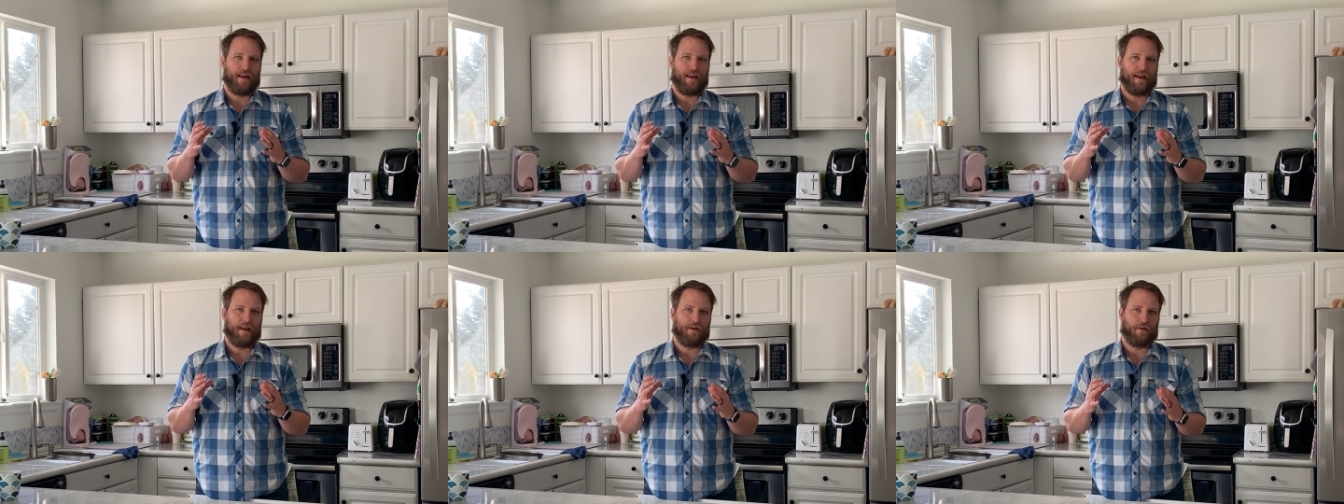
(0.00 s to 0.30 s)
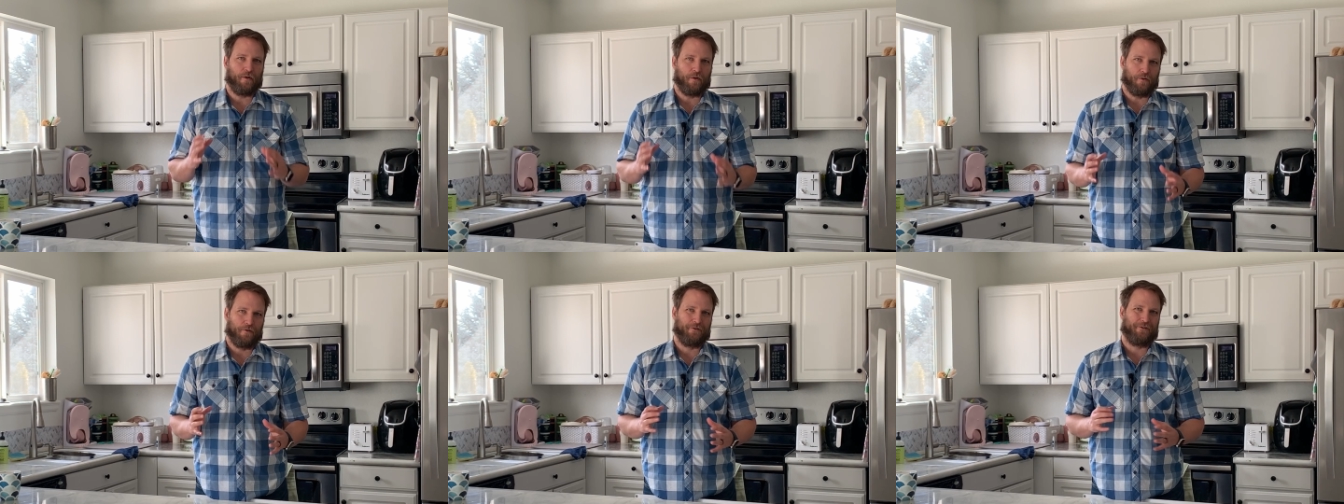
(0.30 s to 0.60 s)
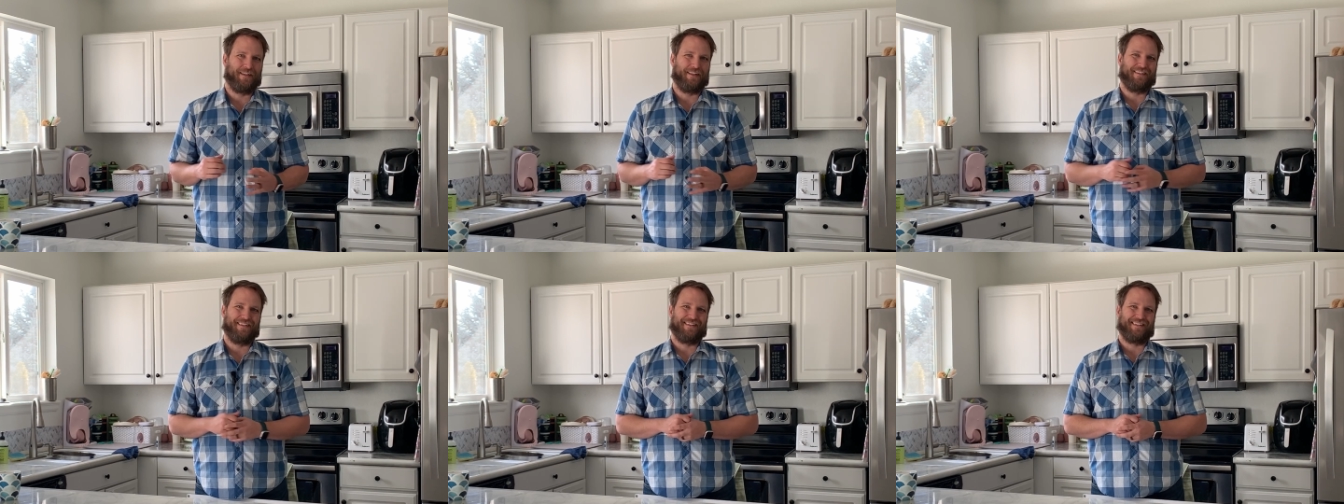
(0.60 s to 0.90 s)
and
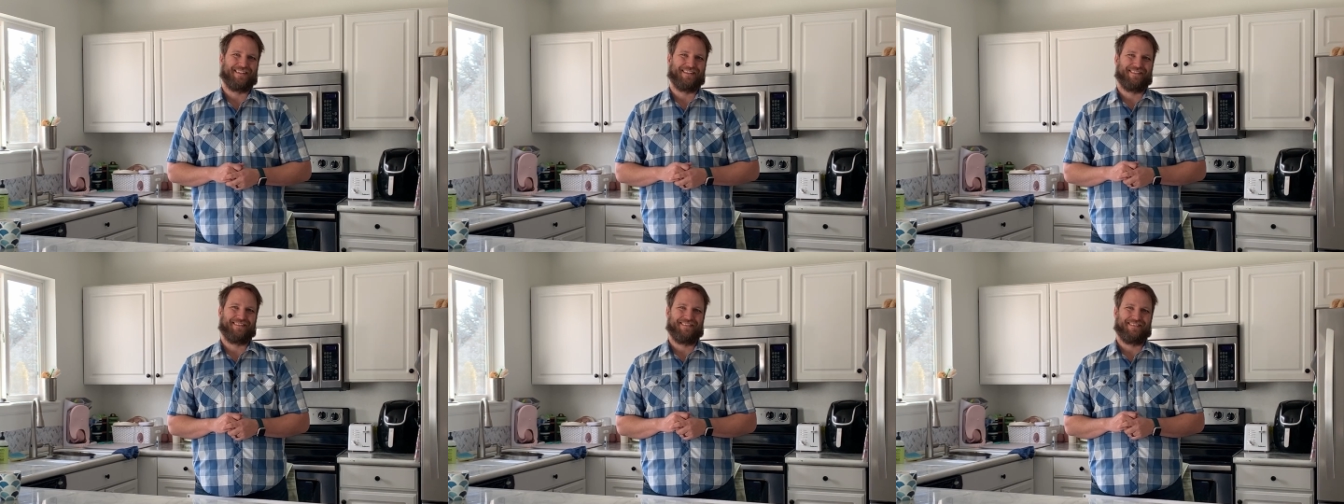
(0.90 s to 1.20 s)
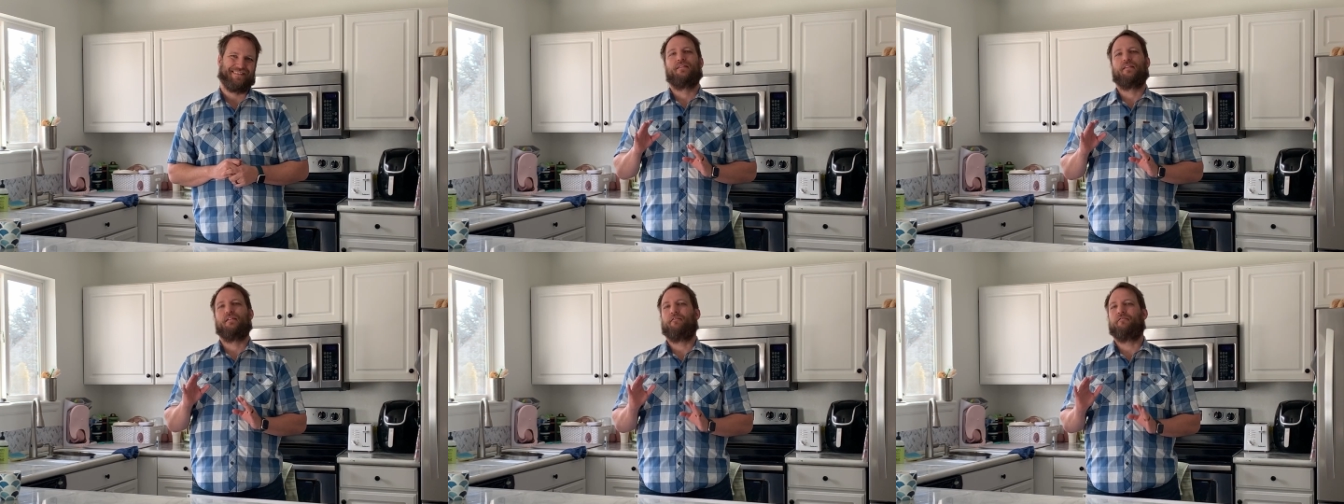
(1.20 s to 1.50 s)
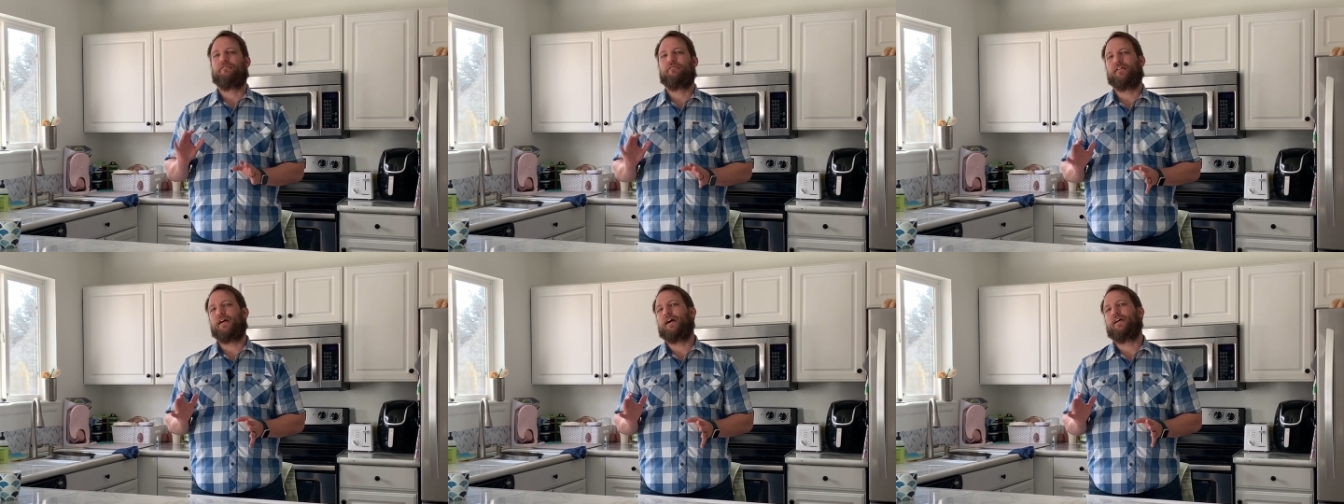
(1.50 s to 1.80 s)
only listen. The
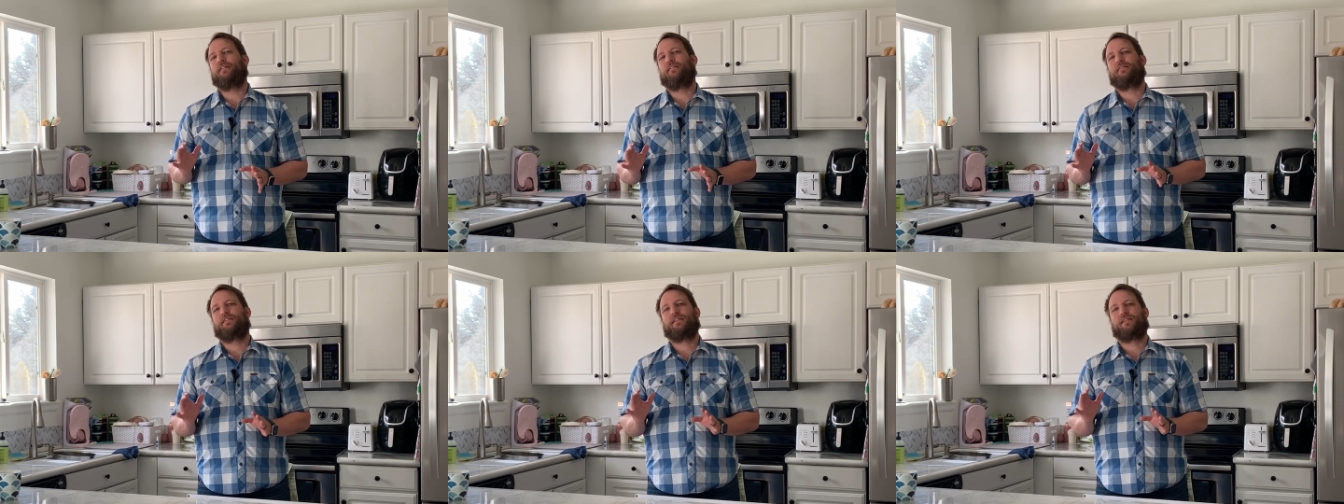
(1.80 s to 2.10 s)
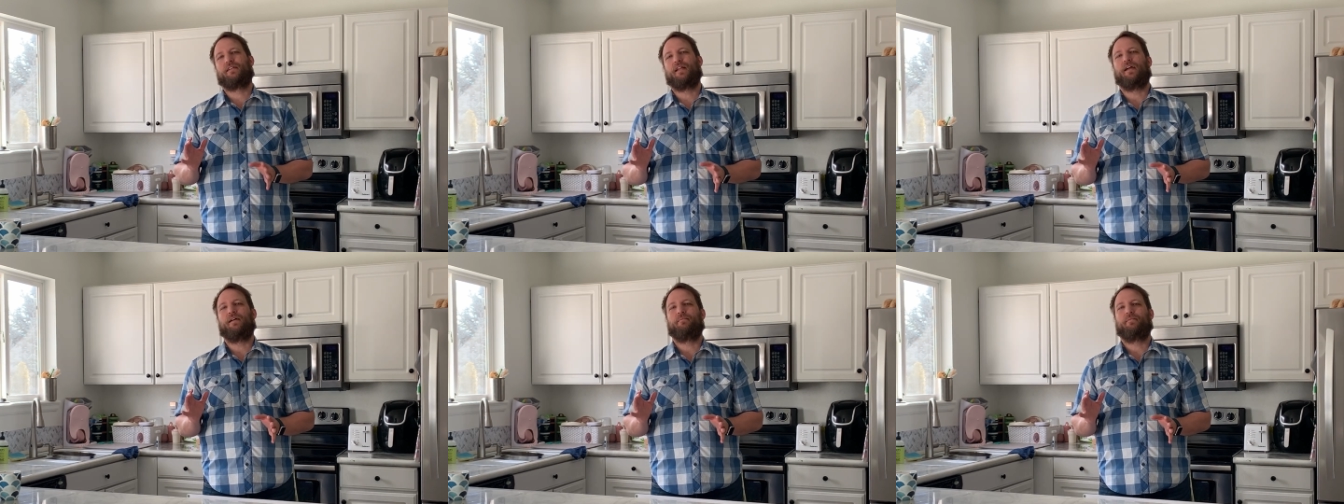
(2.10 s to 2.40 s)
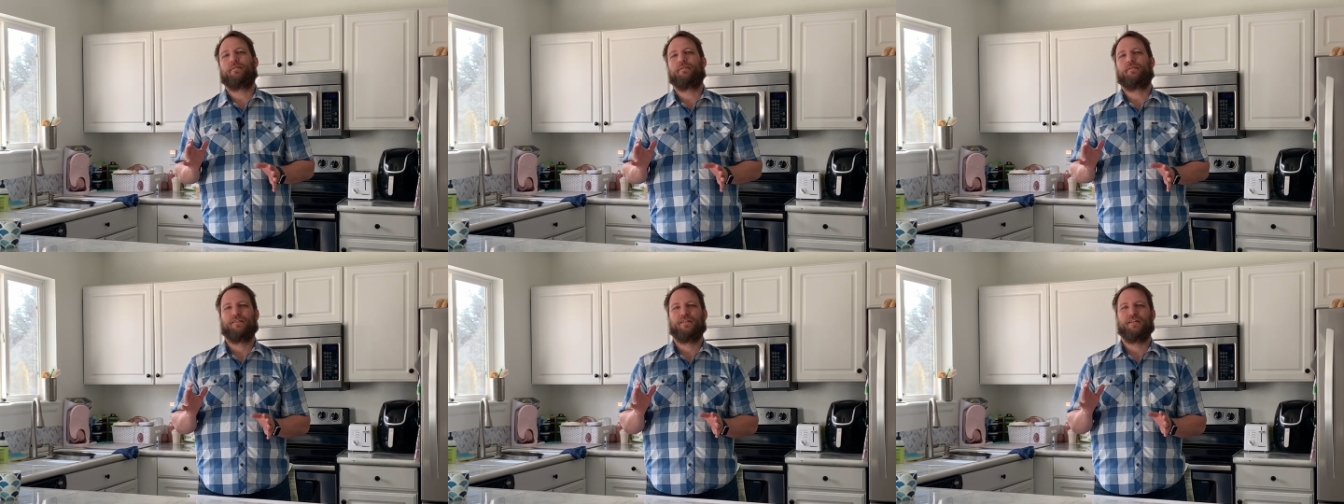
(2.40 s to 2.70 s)
final step